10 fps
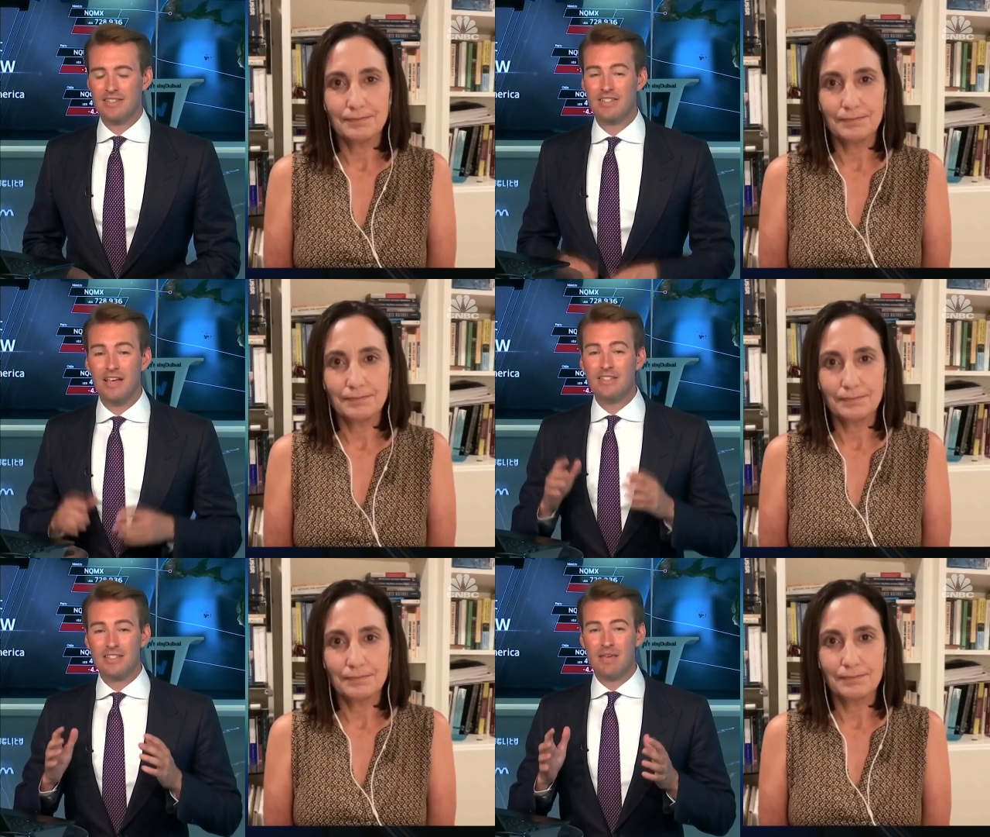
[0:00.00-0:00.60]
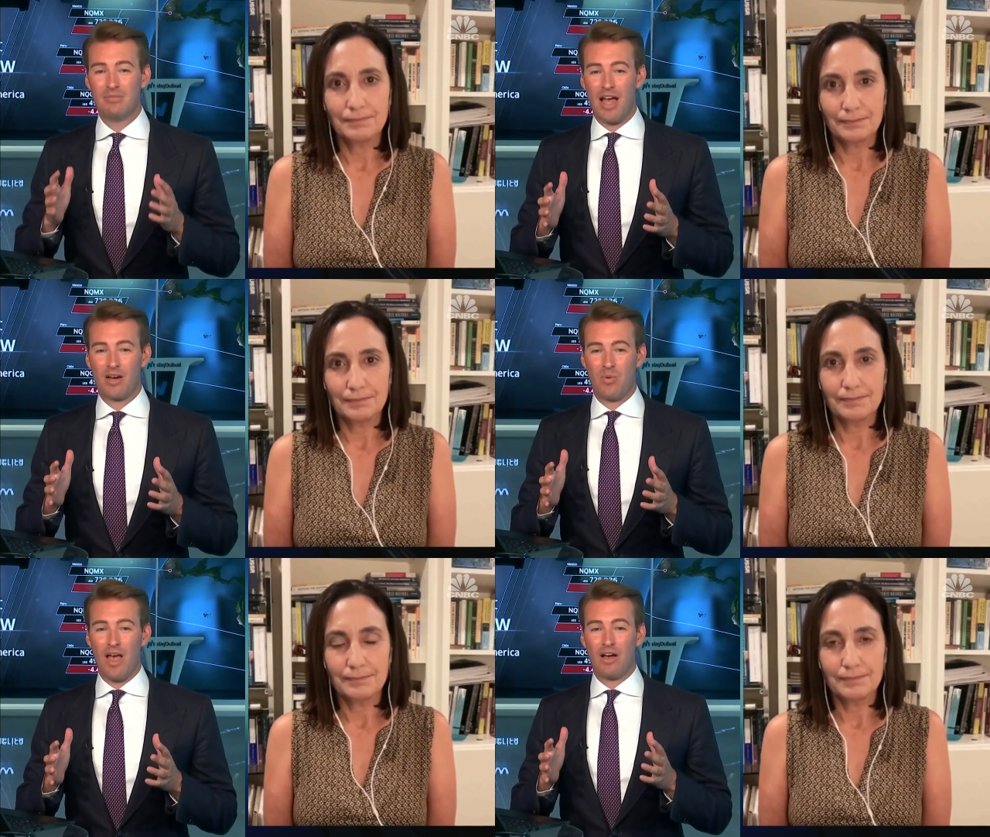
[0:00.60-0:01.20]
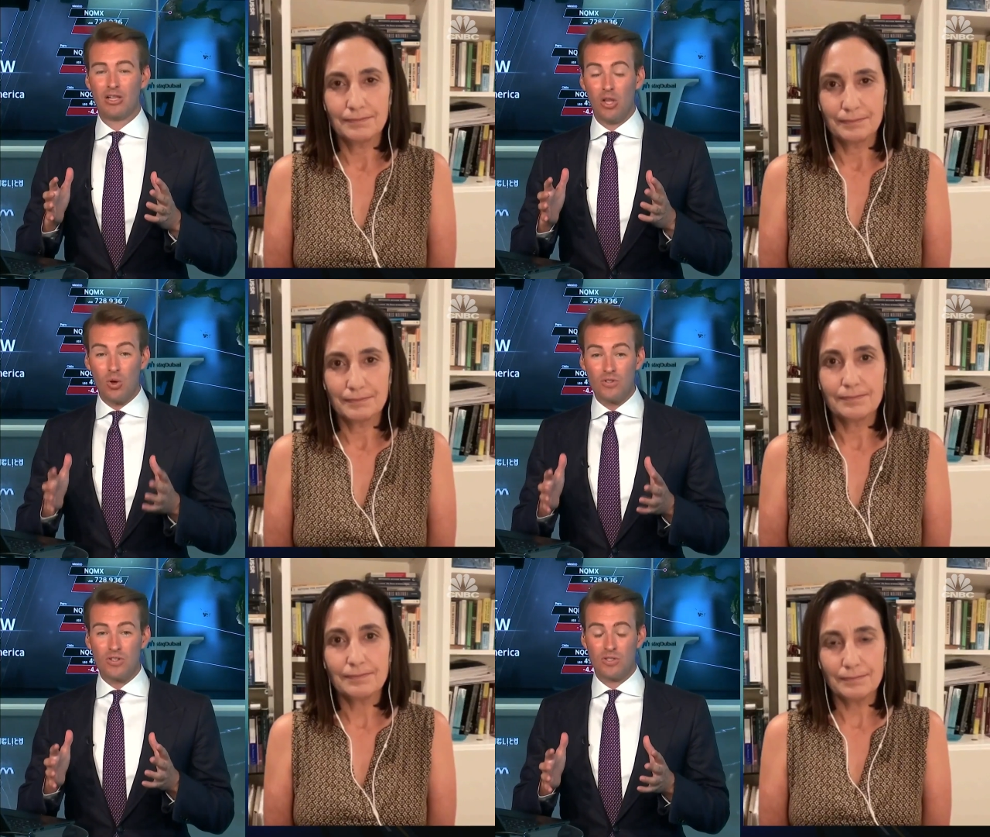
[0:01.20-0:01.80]
Speaker 1: It does seem like we are
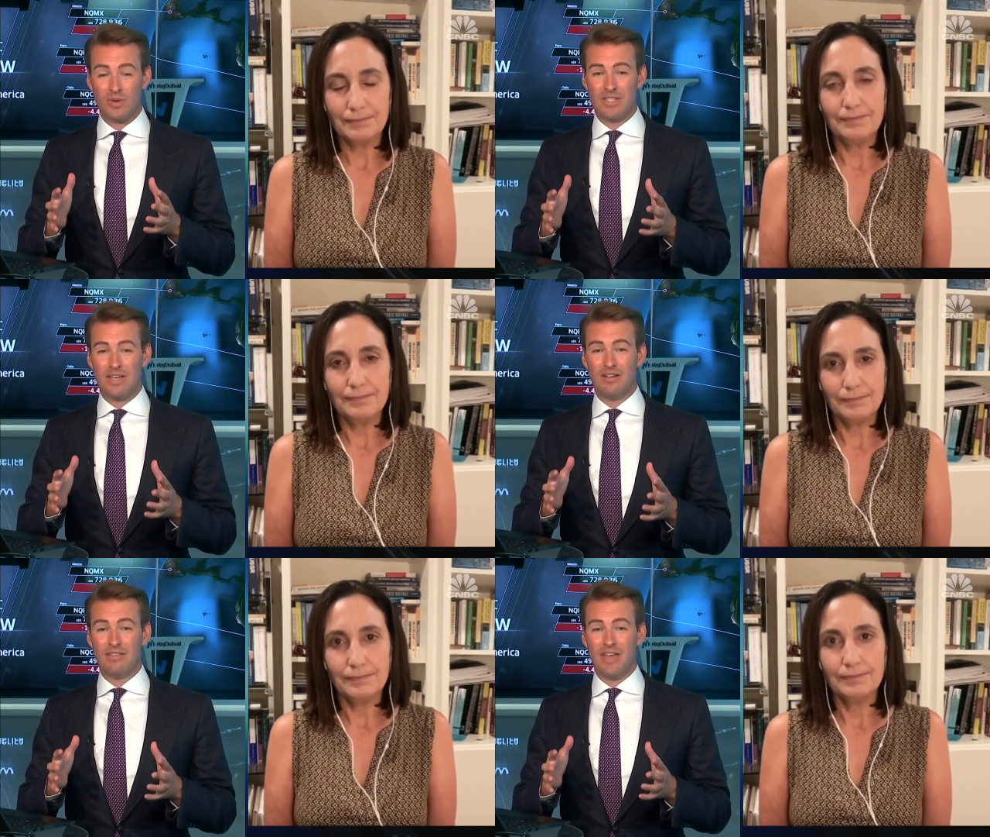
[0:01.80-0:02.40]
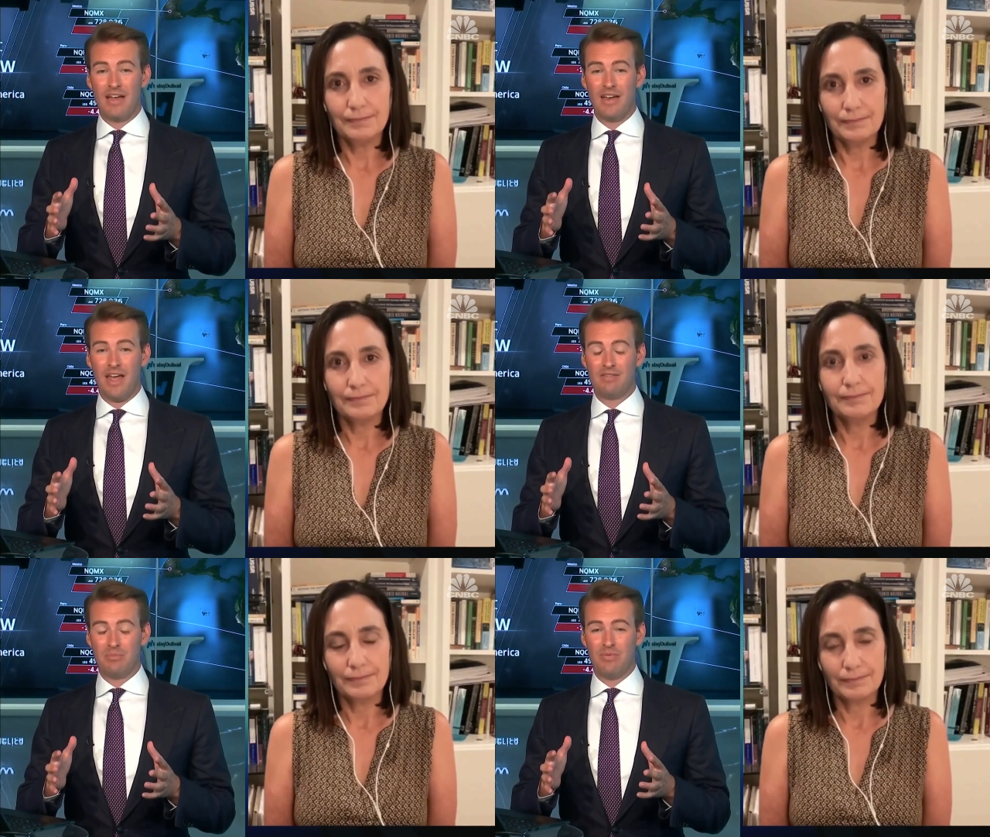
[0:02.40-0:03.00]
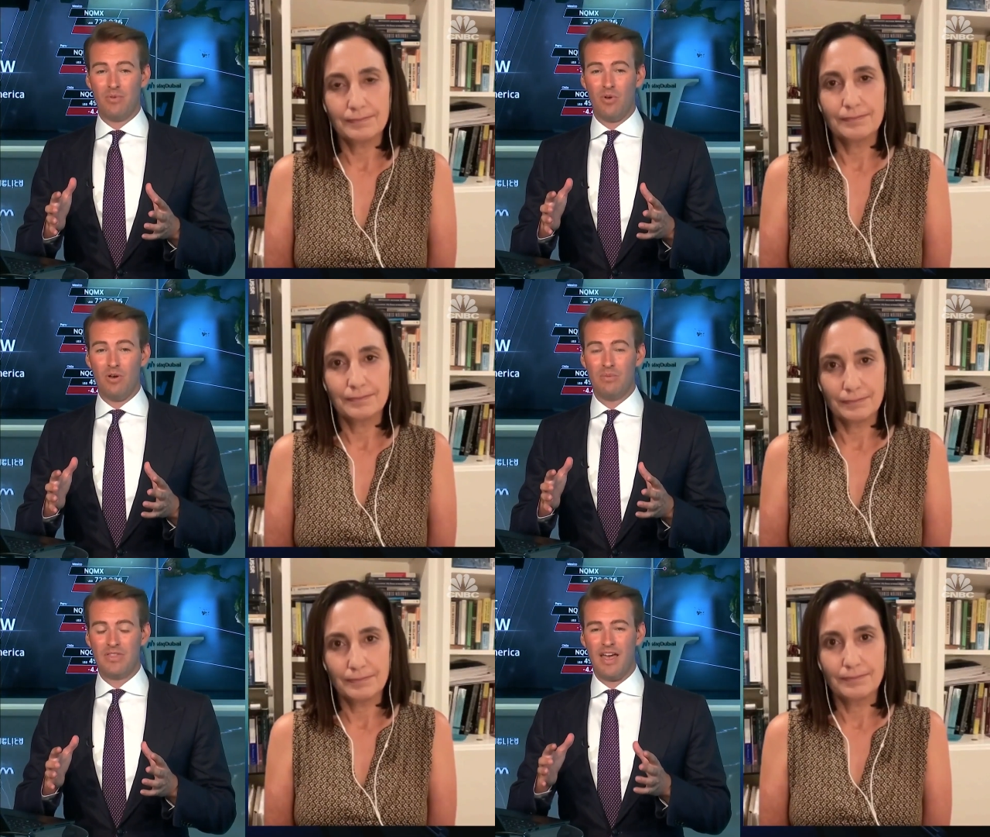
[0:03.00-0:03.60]
closer to a deal than ever
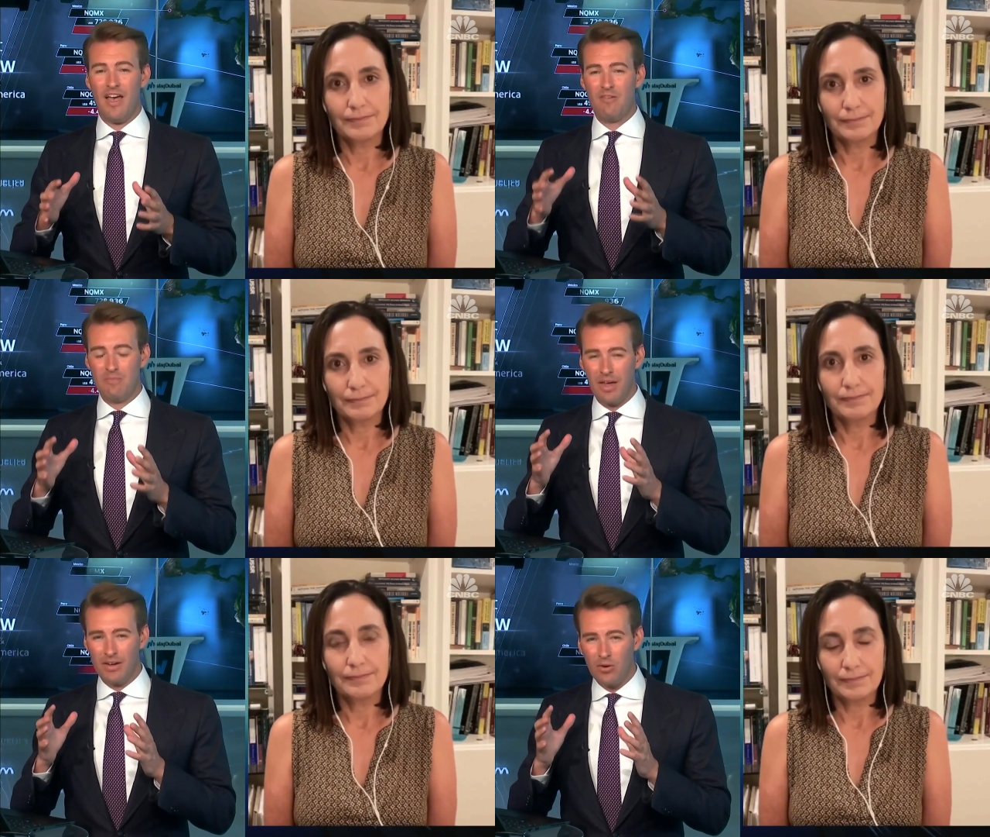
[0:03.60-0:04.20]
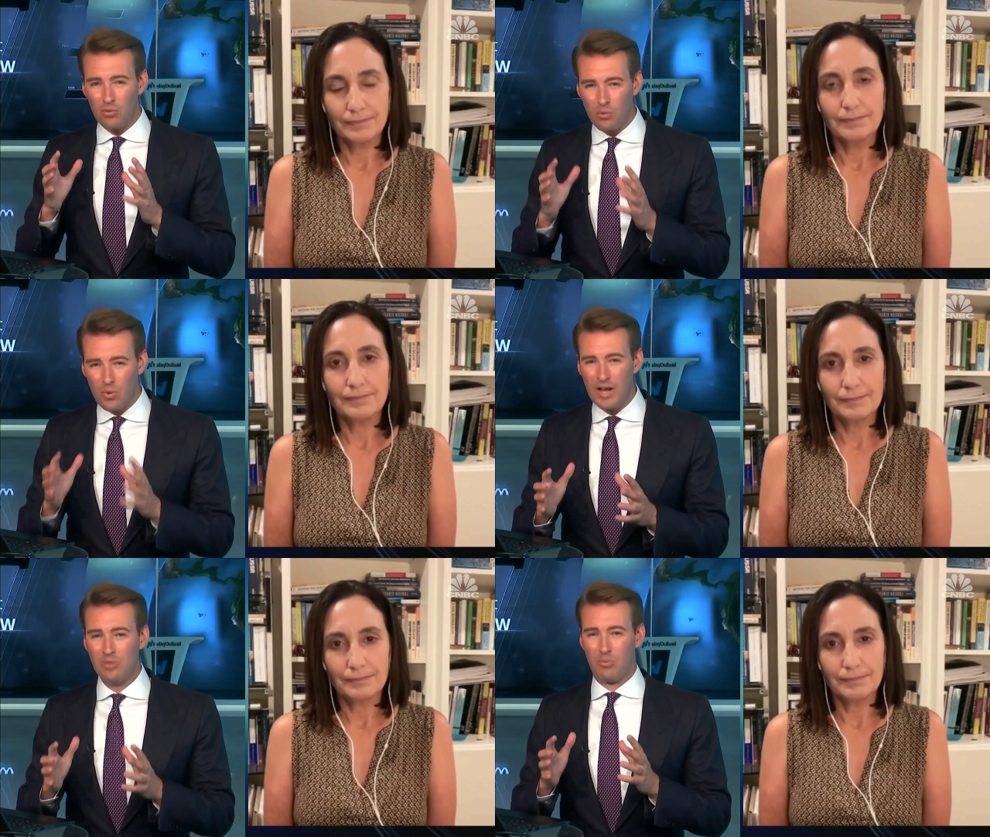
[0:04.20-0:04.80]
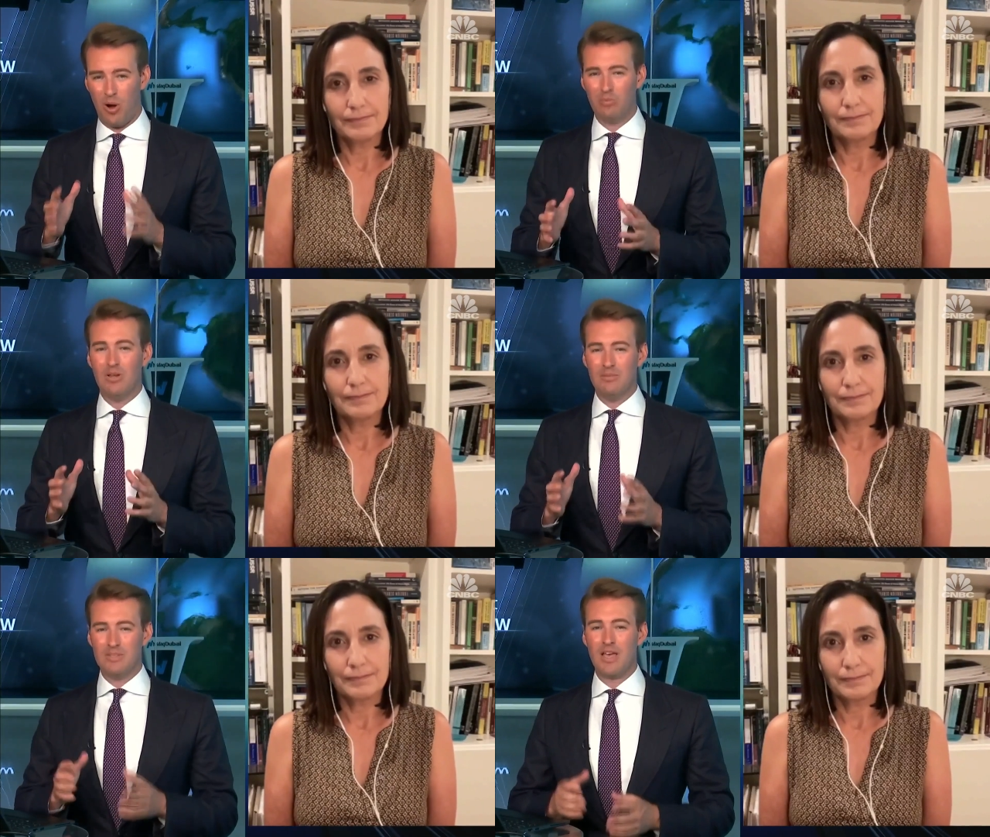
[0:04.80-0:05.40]
before, but there have been real
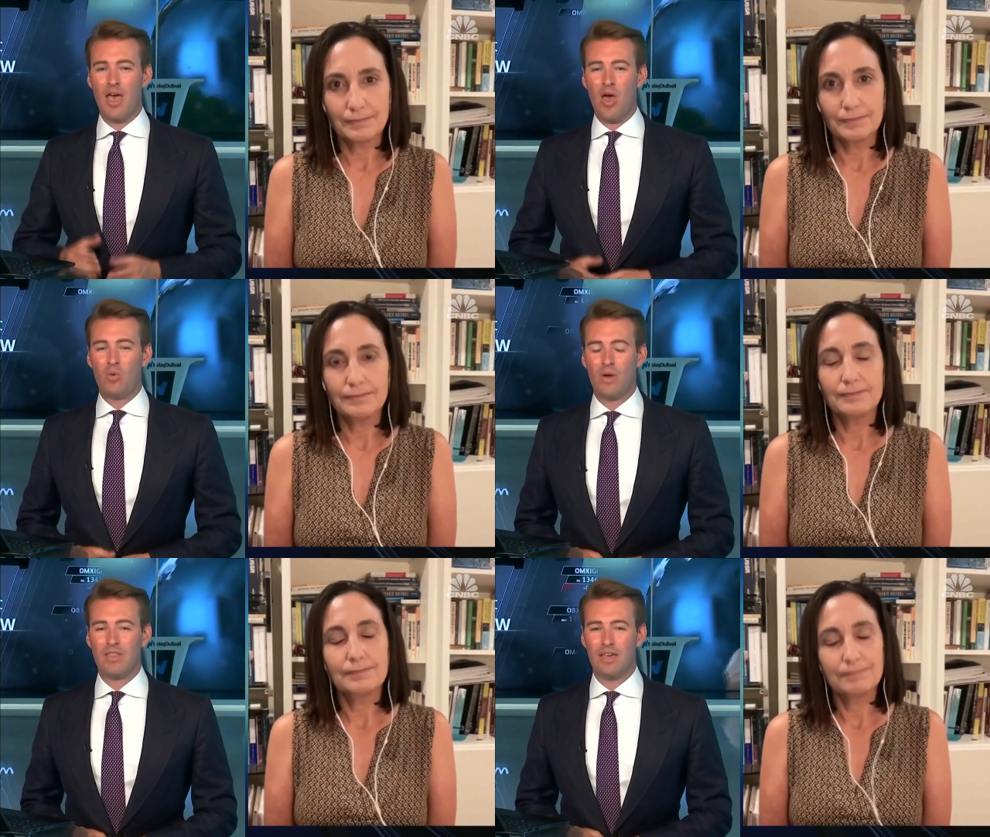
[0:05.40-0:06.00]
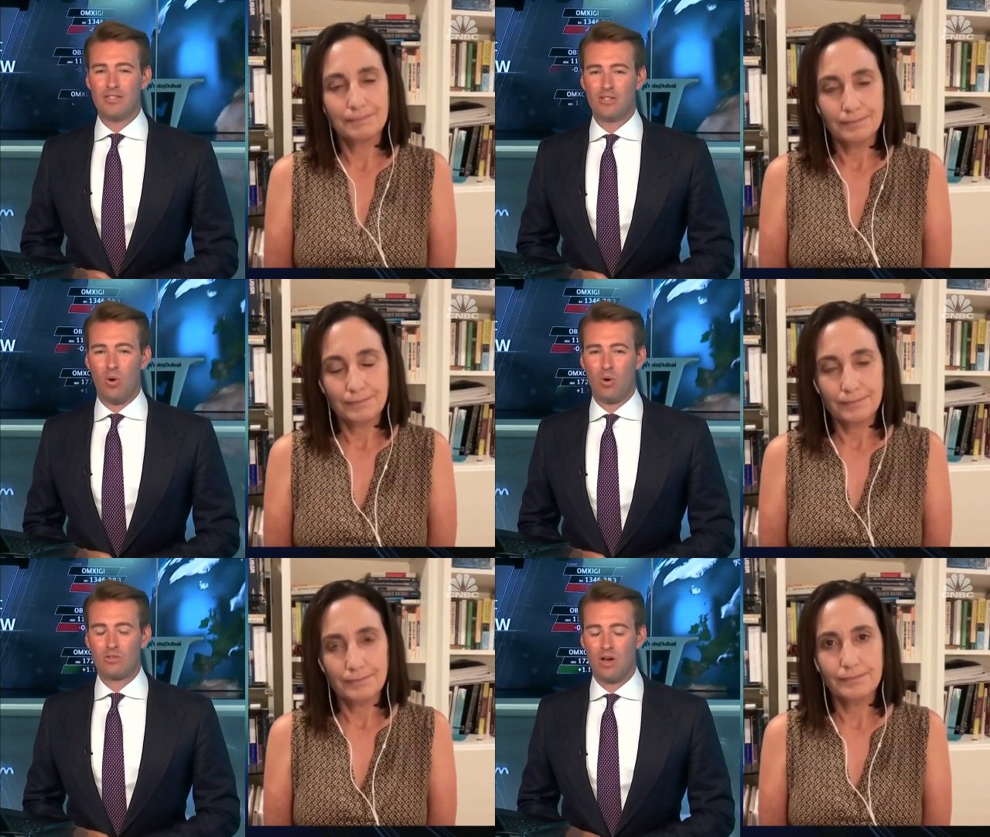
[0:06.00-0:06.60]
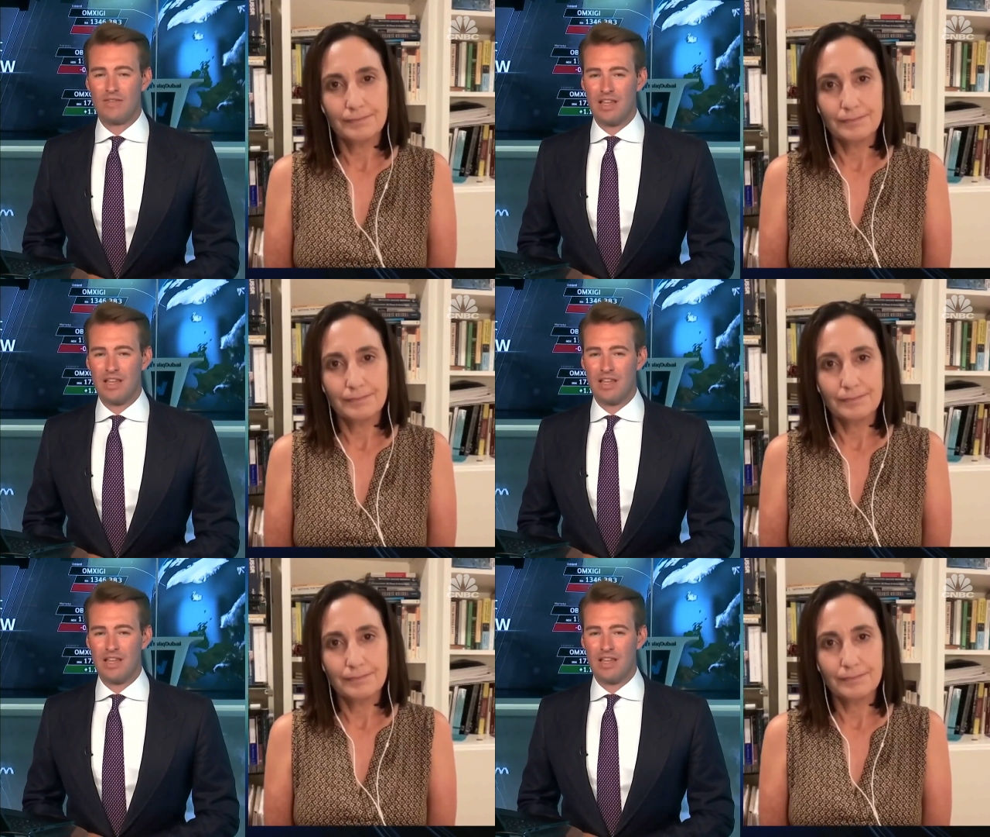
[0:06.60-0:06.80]
problems with these talks over